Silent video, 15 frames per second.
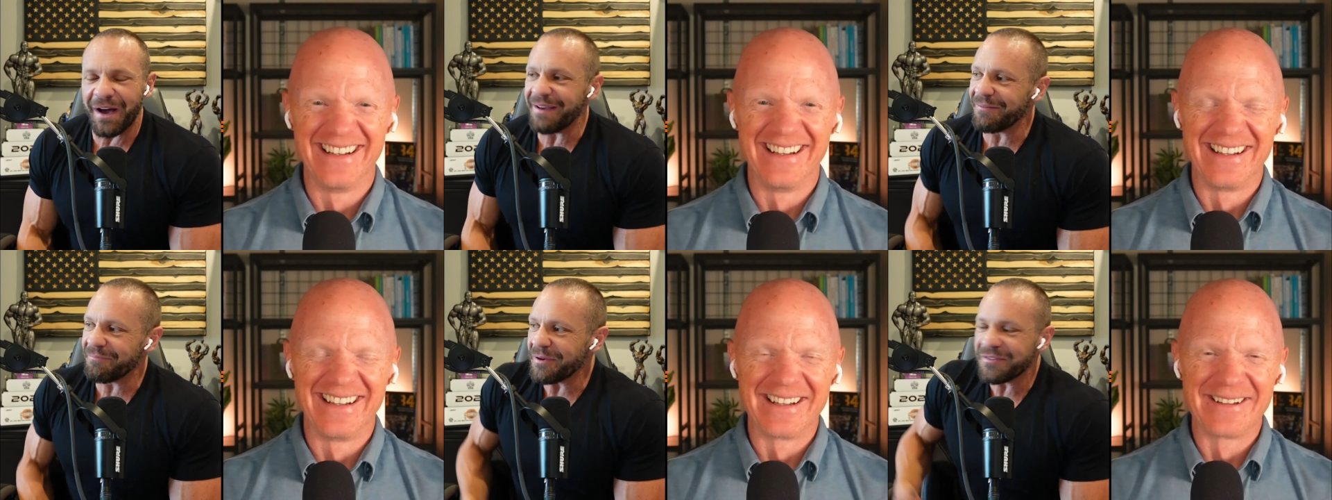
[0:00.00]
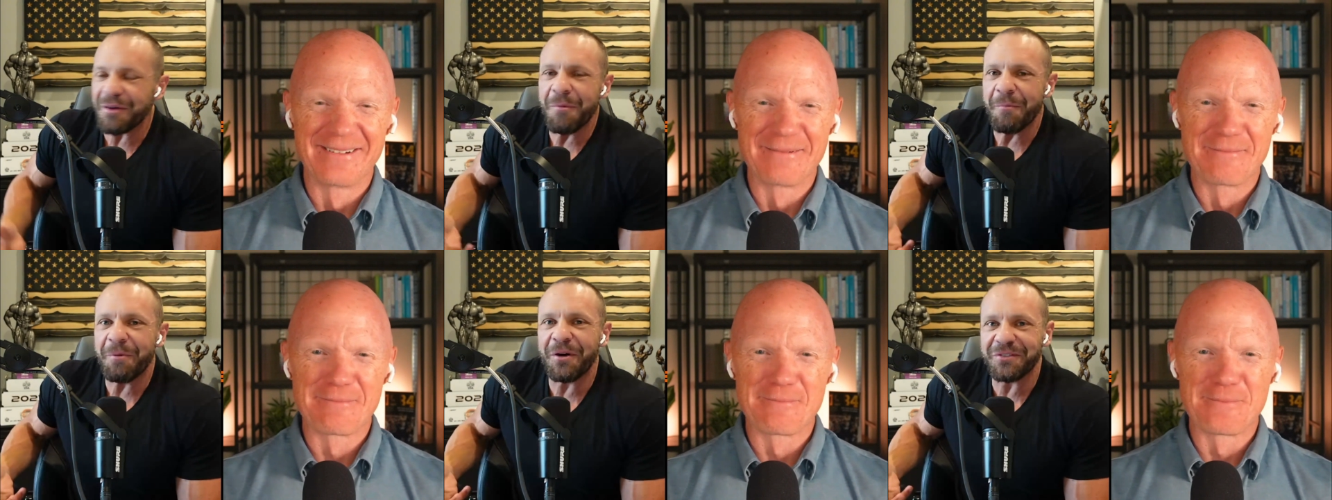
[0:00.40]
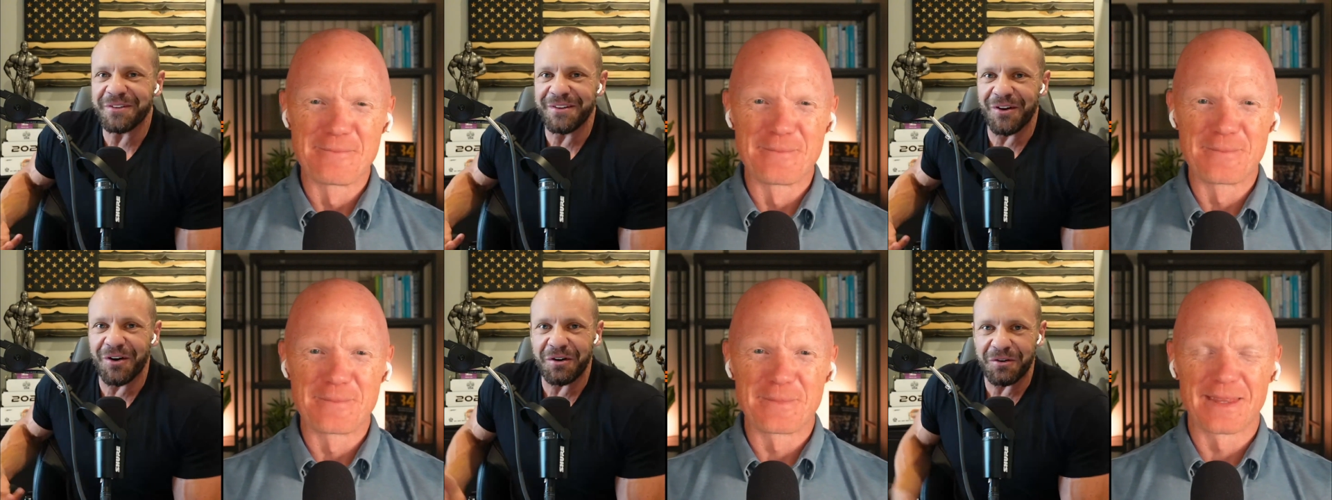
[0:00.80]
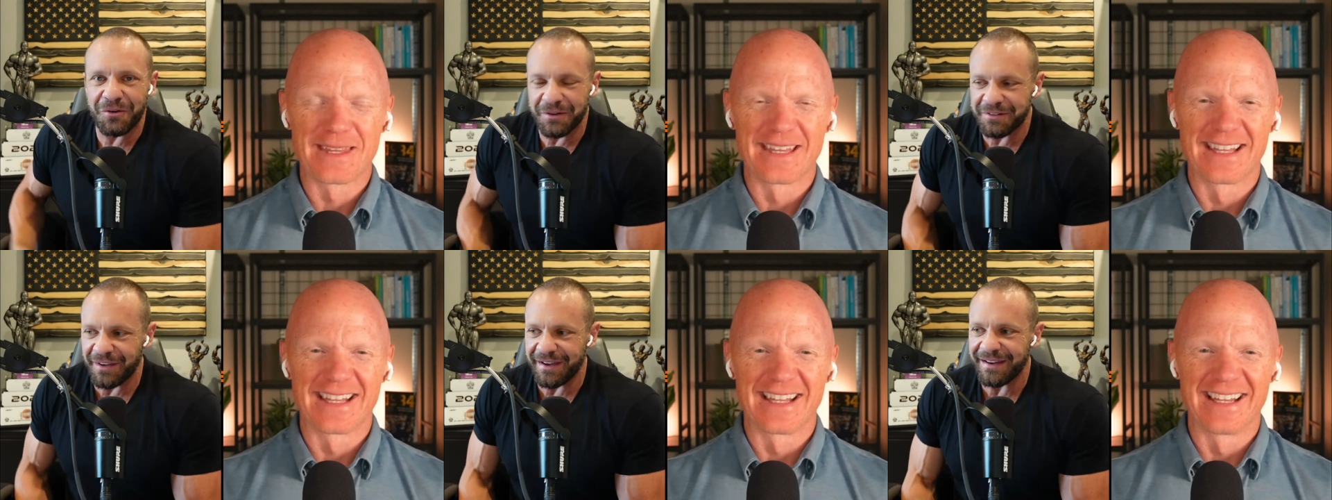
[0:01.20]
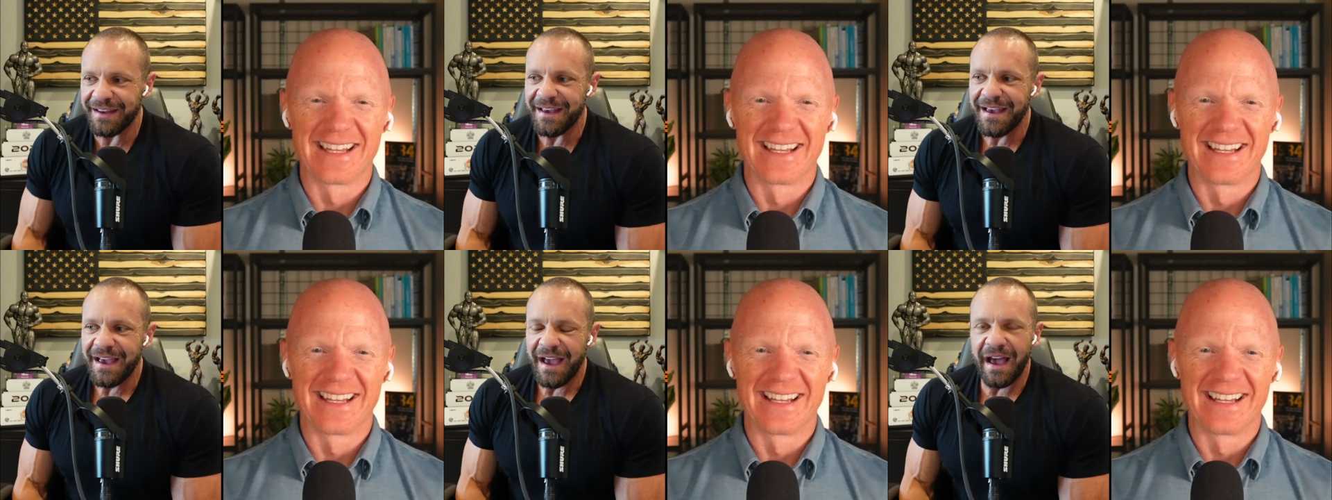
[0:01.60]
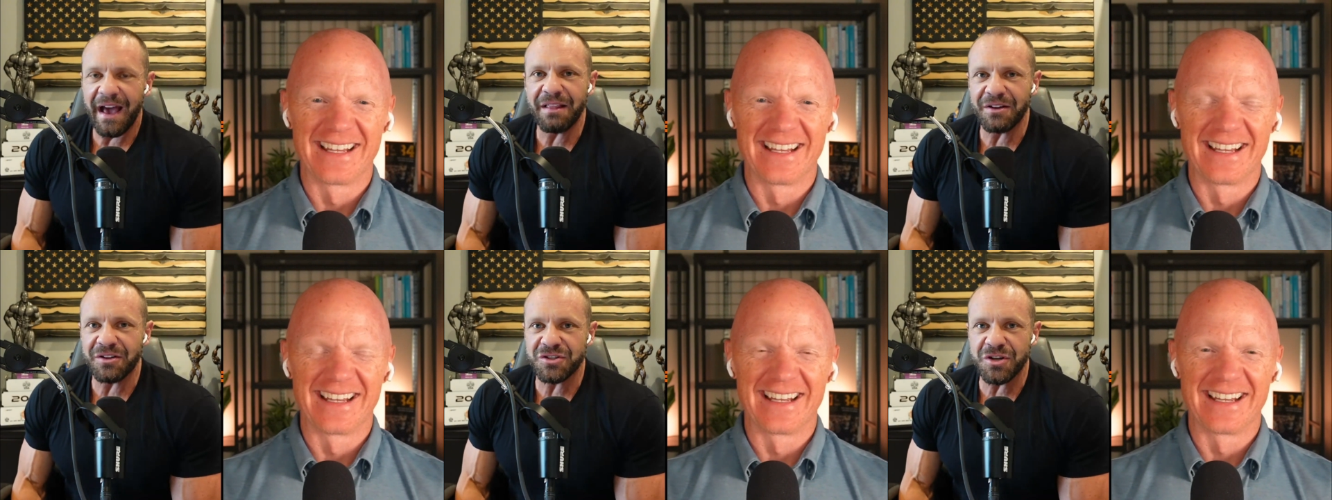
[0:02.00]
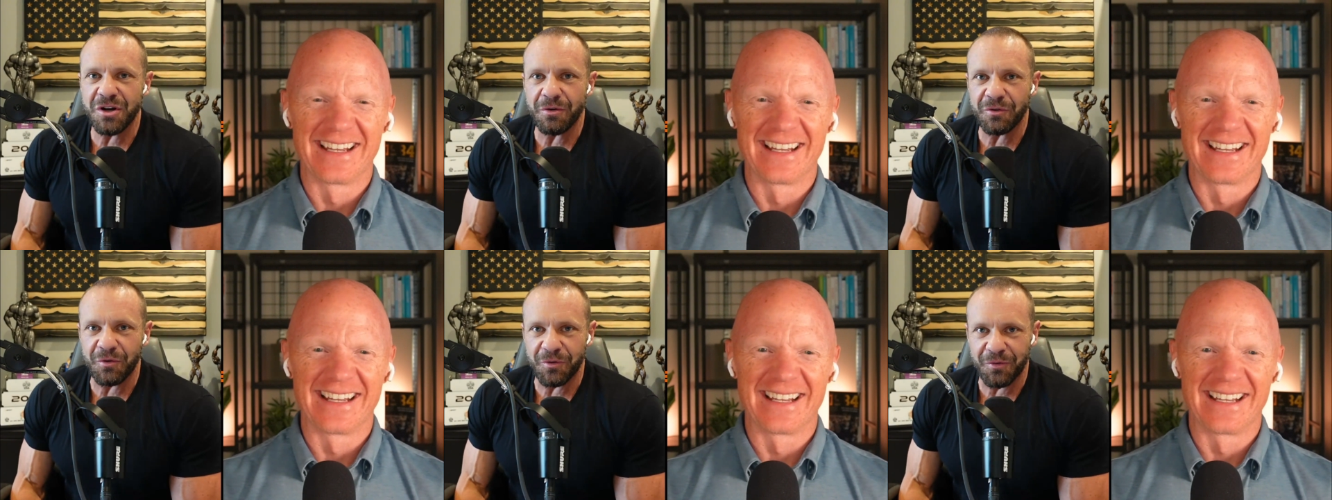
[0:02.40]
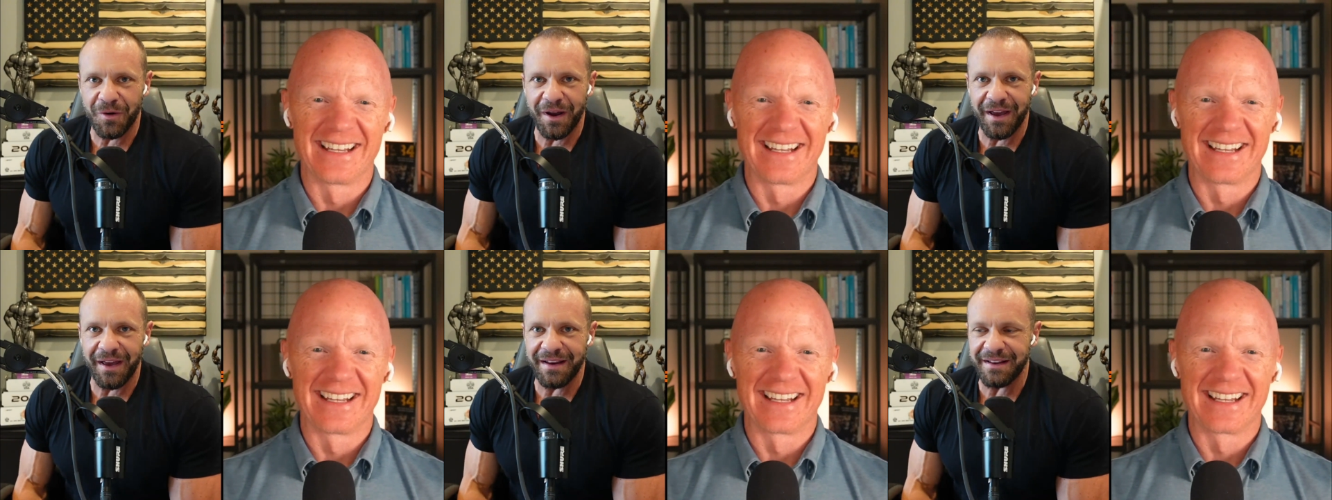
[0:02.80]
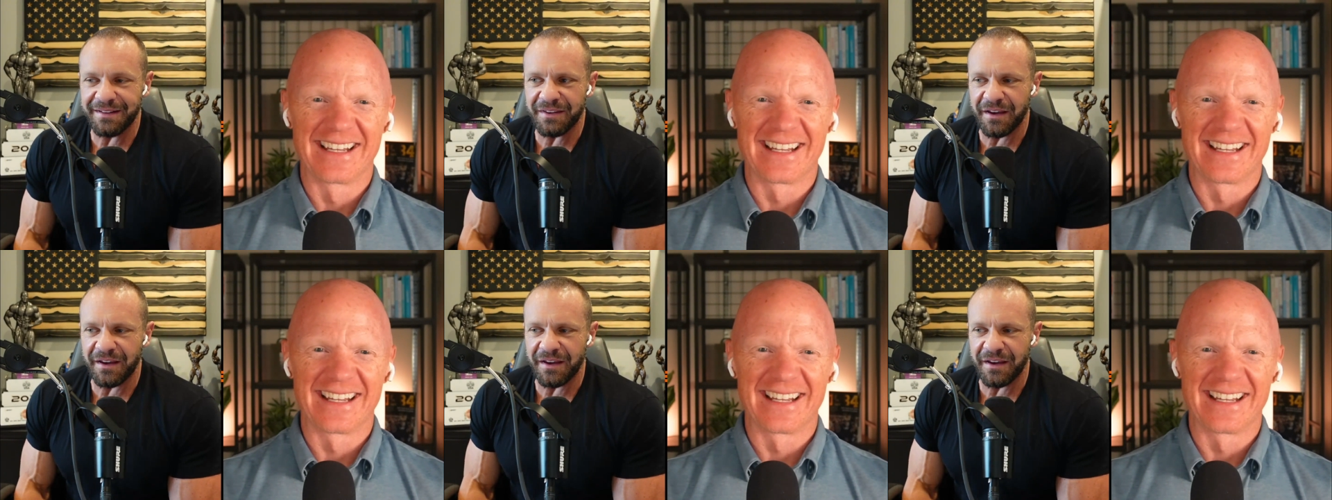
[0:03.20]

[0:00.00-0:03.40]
Speaker 1: I, someone posted the article. It's like Alex Jones was, and it's